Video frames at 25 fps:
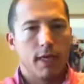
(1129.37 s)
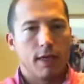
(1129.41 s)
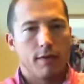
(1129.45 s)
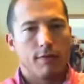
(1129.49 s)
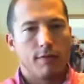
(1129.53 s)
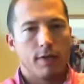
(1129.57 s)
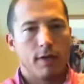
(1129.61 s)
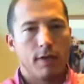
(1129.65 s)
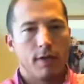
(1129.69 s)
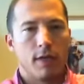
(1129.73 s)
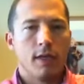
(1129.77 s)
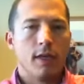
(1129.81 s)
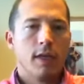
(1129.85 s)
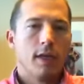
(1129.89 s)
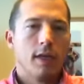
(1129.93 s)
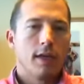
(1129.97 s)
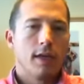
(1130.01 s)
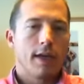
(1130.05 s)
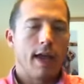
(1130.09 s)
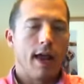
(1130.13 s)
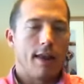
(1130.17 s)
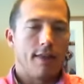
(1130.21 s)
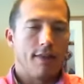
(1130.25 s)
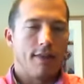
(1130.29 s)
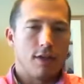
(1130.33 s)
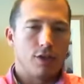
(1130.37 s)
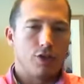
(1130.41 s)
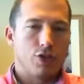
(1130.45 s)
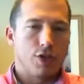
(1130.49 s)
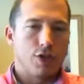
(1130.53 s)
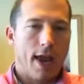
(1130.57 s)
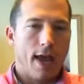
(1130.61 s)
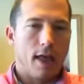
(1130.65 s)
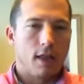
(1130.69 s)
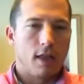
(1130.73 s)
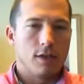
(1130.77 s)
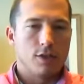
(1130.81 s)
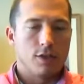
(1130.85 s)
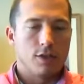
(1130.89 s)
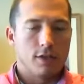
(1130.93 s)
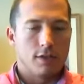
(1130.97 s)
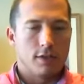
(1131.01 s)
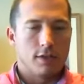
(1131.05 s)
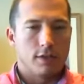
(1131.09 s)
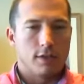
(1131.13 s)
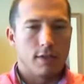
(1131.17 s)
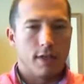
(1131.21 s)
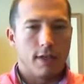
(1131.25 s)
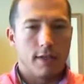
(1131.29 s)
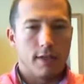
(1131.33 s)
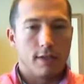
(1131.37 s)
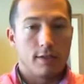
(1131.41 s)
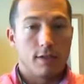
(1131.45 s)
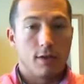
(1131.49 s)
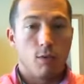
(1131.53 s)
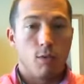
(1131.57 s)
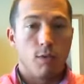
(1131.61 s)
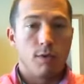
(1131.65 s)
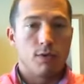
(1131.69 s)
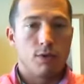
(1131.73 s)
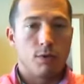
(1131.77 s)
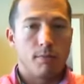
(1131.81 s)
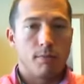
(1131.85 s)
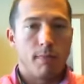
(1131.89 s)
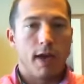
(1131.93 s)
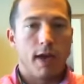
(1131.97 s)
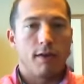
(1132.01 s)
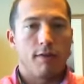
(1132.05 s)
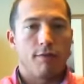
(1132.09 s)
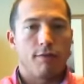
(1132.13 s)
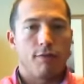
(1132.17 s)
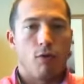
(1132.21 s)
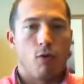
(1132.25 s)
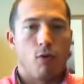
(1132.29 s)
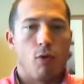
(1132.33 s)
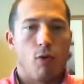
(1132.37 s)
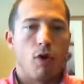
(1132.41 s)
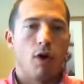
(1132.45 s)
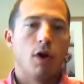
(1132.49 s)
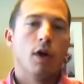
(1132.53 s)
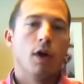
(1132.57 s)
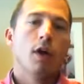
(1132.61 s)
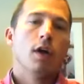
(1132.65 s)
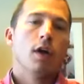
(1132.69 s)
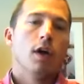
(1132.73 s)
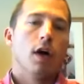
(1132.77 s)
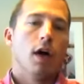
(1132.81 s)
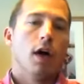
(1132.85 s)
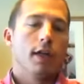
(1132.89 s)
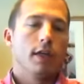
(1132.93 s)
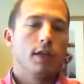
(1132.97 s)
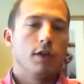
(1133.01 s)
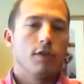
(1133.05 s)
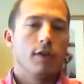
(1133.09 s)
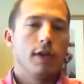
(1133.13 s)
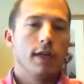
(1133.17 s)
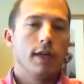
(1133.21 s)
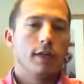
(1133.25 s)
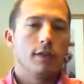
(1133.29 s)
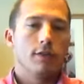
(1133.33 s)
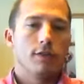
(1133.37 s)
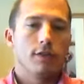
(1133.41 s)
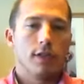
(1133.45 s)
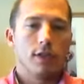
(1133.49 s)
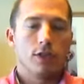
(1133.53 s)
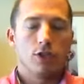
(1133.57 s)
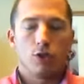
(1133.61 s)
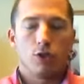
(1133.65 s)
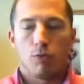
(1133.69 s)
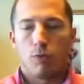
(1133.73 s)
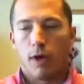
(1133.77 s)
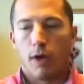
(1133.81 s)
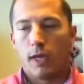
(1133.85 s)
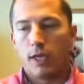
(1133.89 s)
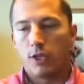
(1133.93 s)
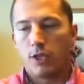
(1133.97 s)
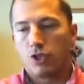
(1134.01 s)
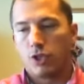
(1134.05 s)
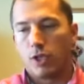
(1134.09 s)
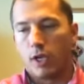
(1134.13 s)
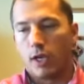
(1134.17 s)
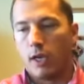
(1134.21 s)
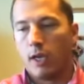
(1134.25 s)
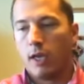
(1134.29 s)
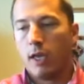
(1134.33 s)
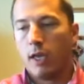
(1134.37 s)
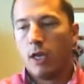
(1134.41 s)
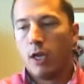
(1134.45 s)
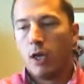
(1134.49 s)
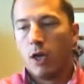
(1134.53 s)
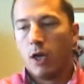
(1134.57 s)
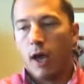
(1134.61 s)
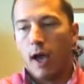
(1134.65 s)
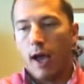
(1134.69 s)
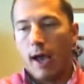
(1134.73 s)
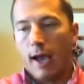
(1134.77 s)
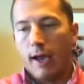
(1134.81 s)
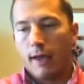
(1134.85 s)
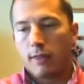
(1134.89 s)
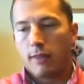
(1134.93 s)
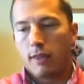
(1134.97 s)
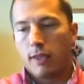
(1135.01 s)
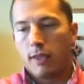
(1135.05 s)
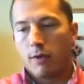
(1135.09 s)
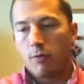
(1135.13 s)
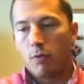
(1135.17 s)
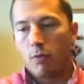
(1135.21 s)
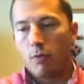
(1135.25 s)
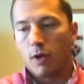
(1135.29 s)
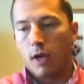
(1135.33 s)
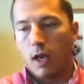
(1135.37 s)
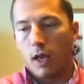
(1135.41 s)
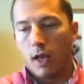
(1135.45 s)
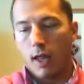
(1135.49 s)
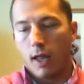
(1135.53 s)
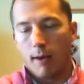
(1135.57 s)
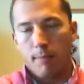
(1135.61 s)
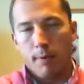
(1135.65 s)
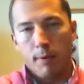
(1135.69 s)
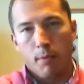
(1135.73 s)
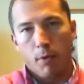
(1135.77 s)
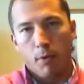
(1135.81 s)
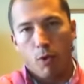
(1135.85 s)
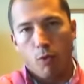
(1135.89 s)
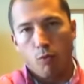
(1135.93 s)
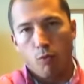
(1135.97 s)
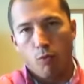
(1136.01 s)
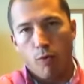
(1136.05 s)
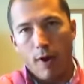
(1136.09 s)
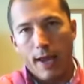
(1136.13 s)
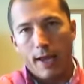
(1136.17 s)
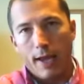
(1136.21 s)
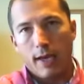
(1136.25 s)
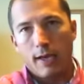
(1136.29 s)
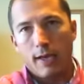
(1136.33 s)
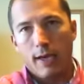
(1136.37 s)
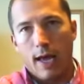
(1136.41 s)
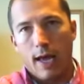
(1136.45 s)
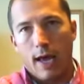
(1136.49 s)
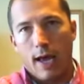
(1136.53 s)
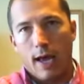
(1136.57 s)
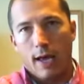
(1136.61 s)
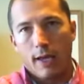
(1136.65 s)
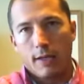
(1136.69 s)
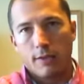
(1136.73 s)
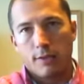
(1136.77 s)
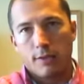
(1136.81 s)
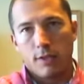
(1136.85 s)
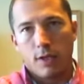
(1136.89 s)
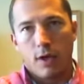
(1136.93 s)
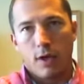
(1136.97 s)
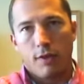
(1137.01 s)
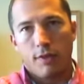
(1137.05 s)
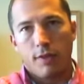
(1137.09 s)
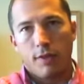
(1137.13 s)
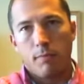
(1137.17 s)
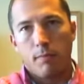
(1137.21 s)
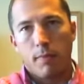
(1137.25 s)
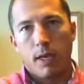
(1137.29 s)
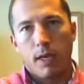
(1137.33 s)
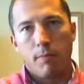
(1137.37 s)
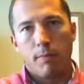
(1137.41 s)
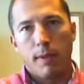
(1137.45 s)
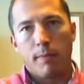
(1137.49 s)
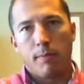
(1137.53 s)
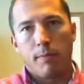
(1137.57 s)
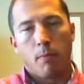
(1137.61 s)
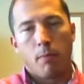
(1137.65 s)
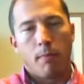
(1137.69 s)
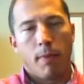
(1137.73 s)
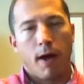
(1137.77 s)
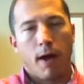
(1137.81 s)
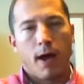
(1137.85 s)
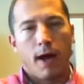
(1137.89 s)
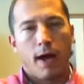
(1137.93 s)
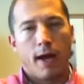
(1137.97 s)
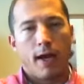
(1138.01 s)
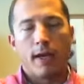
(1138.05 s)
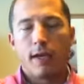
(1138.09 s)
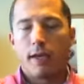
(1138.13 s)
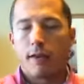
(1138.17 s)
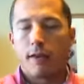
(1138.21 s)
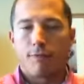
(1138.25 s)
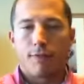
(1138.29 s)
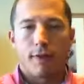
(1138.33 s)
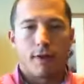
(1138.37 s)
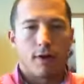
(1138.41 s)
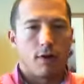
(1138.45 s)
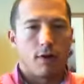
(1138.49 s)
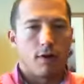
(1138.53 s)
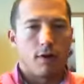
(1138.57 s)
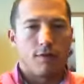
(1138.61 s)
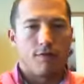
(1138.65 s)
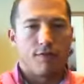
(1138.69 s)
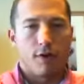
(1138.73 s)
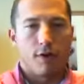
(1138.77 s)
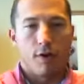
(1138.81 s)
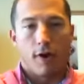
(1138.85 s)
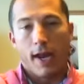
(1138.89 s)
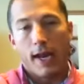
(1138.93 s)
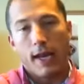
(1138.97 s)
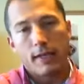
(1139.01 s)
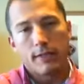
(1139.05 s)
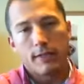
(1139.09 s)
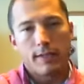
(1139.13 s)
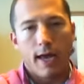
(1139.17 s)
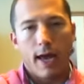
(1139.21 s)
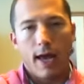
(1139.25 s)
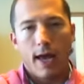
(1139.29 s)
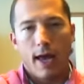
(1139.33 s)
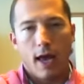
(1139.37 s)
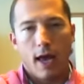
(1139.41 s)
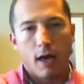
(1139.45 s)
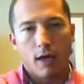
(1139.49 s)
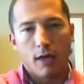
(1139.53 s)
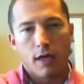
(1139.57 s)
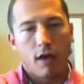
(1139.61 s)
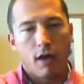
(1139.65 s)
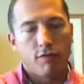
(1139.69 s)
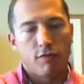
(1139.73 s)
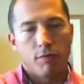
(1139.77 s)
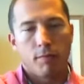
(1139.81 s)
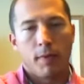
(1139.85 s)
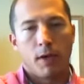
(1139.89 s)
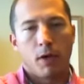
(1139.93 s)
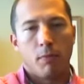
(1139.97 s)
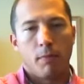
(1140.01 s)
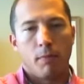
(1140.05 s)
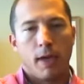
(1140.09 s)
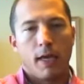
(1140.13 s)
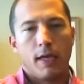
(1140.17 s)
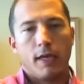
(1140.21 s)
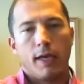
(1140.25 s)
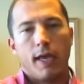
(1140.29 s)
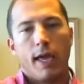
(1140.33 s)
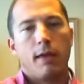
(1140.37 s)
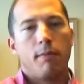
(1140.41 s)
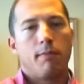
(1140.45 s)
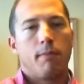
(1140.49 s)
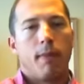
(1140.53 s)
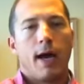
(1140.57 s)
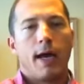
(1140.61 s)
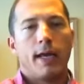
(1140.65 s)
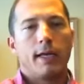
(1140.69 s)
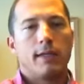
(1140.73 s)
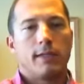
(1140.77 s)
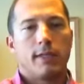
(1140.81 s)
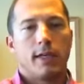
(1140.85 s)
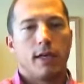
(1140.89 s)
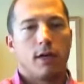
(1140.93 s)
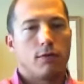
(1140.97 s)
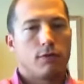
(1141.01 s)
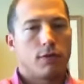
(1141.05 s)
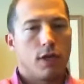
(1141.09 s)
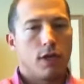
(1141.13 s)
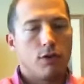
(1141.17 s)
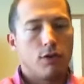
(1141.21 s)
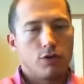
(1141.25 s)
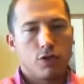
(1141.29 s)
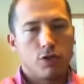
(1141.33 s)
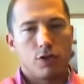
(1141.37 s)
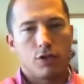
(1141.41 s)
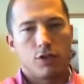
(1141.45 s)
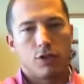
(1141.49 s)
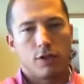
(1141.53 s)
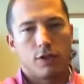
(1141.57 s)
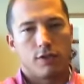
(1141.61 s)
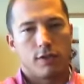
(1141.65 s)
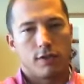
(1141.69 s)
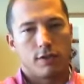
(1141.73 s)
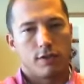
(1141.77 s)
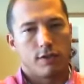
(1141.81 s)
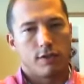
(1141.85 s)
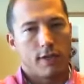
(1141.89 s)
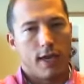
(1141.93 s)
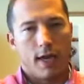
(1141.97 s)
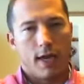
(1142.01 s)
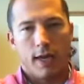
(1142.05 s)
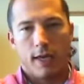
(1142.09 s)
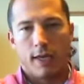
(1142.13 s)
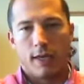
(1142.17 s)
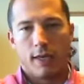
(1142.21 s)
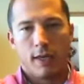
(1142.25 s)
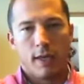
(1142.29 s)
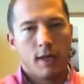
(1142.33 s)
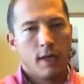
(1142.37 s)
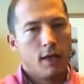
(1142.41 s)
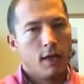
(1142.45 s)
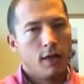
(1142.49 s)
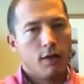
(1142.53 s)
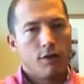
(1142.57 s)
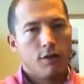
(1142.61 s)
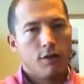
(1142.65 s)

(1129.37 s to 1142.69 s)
given kind of the challenges is going to make for a unique situation. I think what a lot of people don't recognize, you know, I think many people might, if they're anti-governmental mandate, might tell TOSHA just to say,